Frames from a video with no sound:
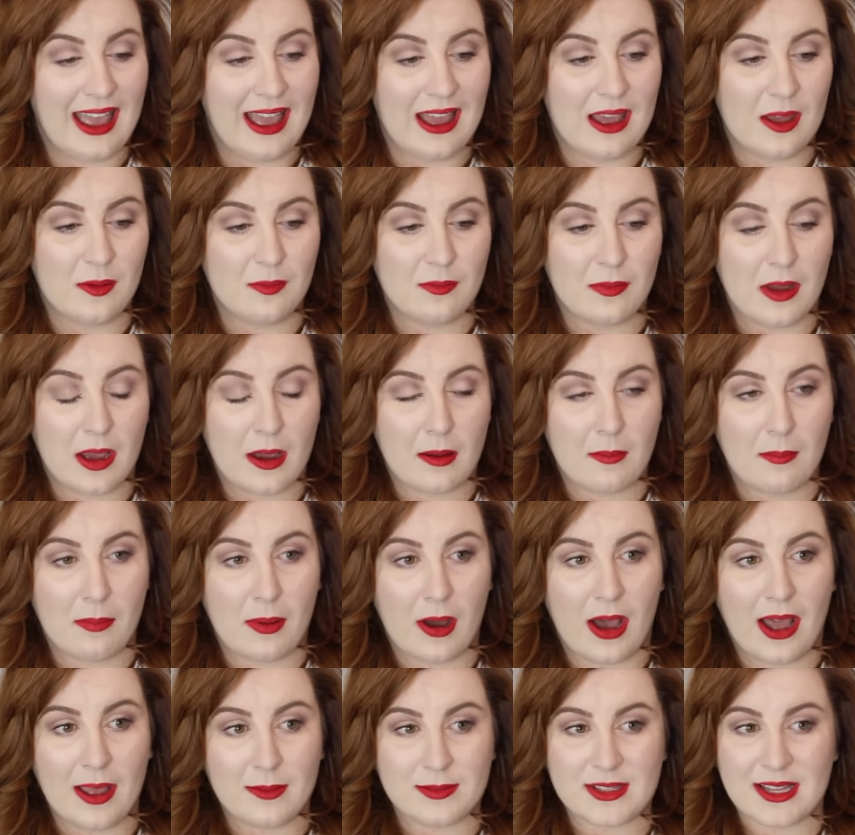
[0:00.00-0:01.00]
Um,
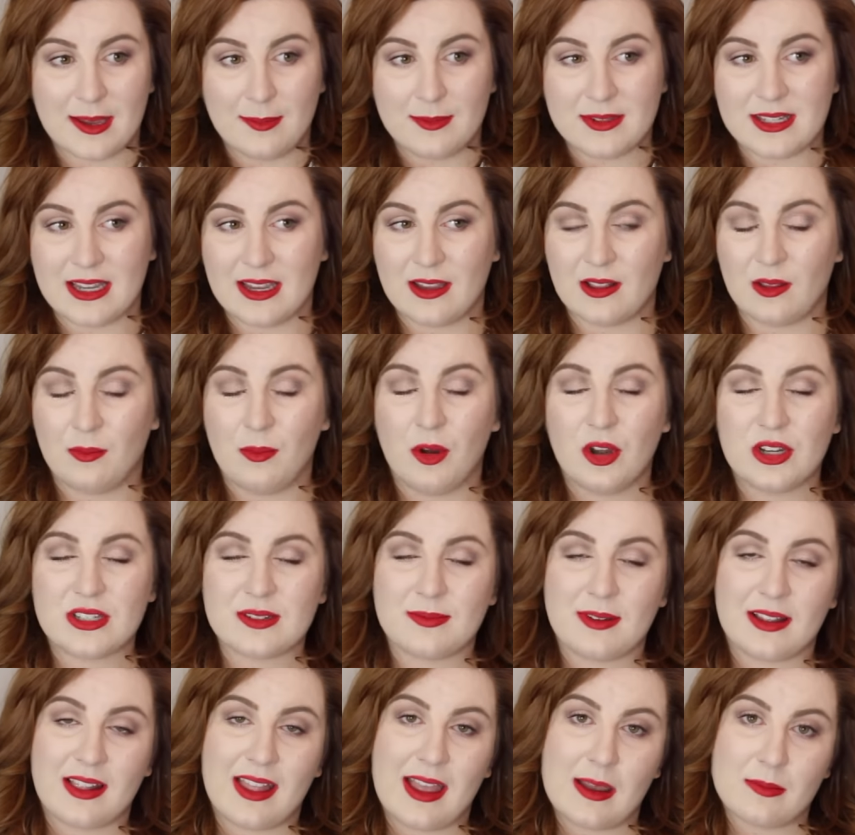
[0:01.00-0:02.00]
but I was emptying them
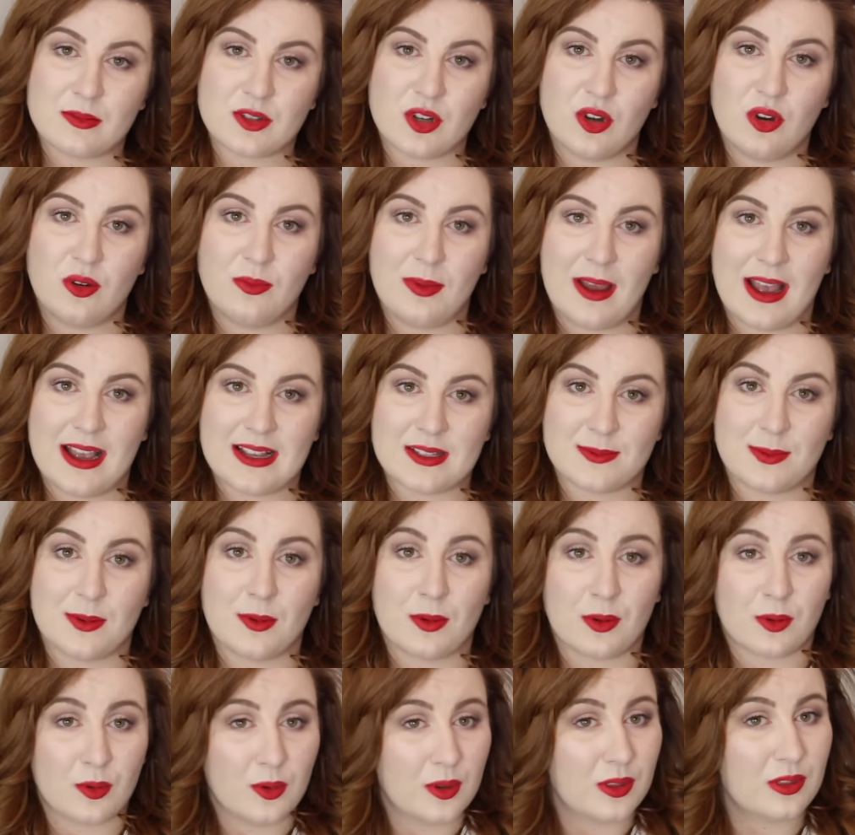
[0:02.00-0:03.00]
onto my laptop as we
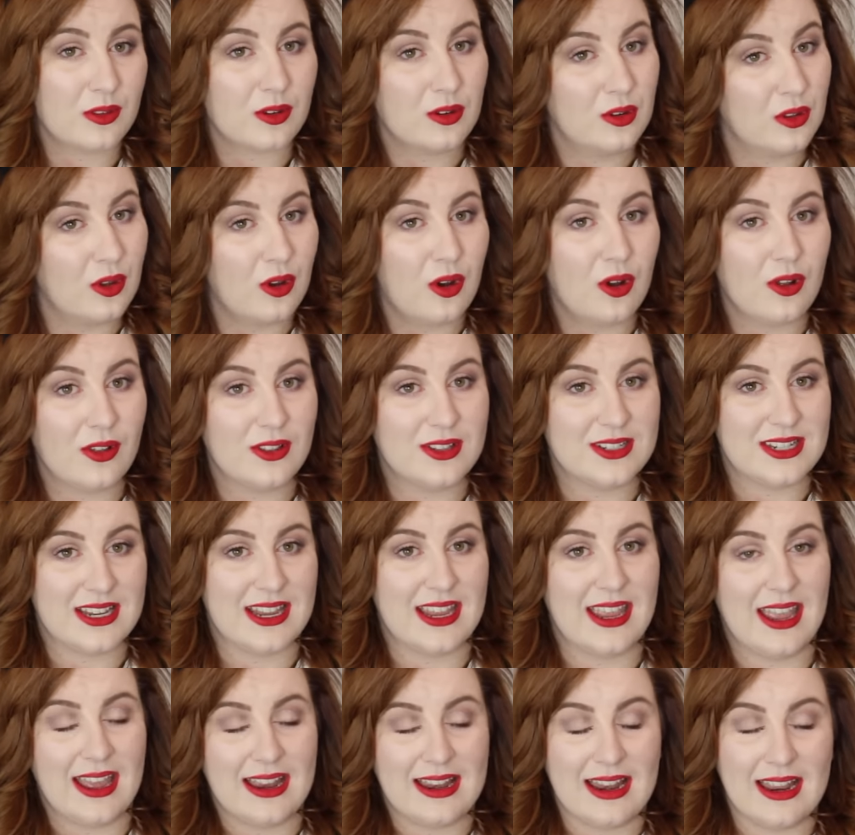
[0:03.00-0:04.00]
were going through the
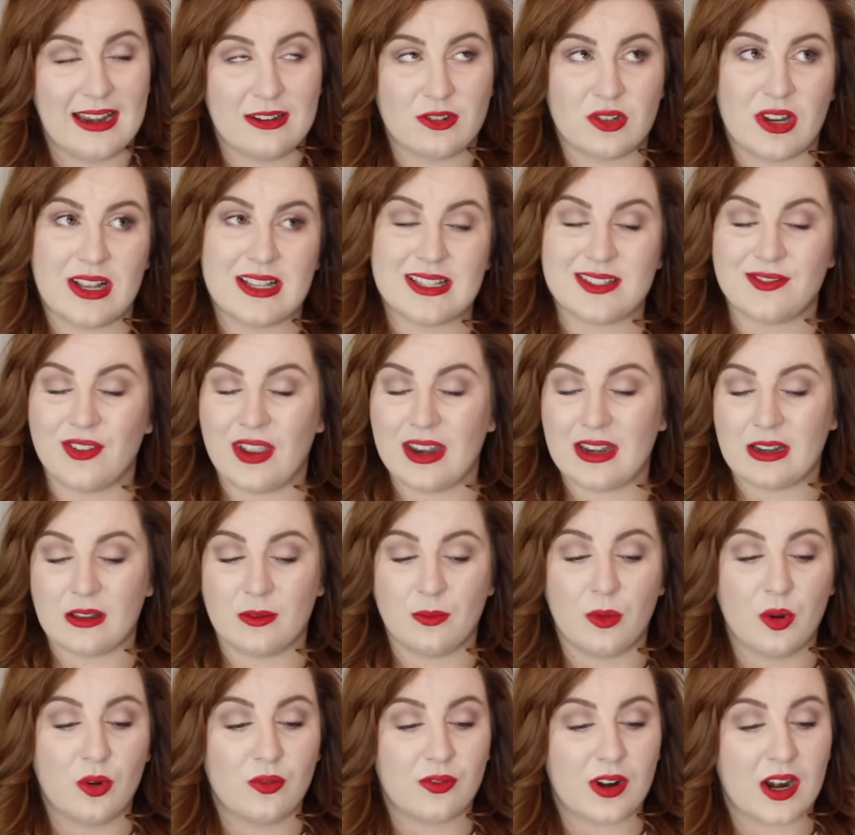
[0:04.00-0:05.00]
holiday and then transferring
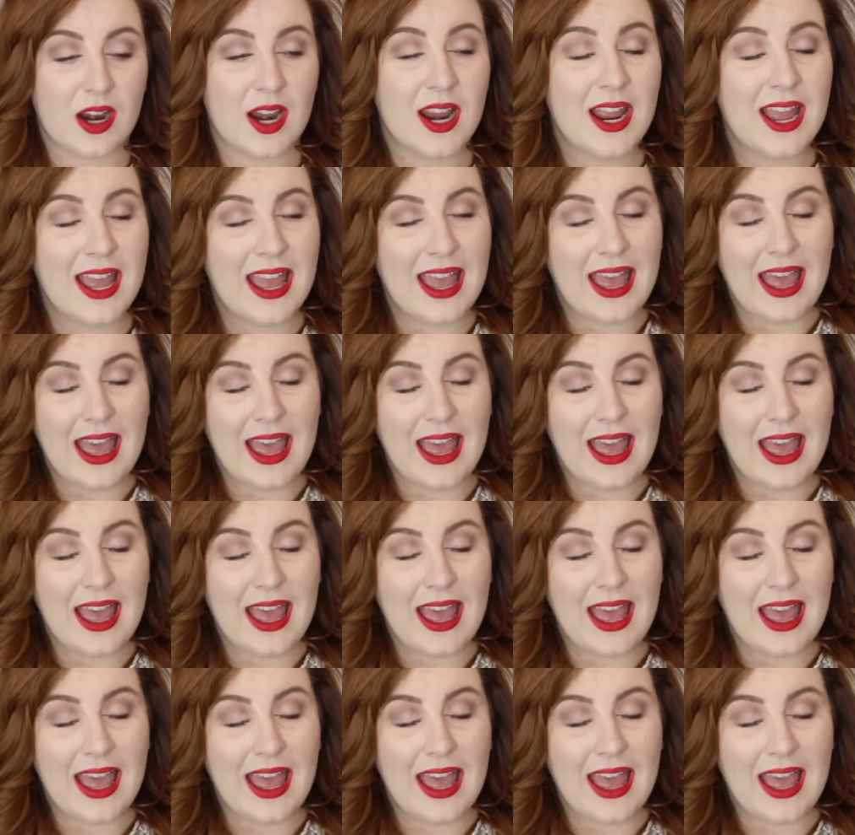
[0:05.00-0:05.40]
them over,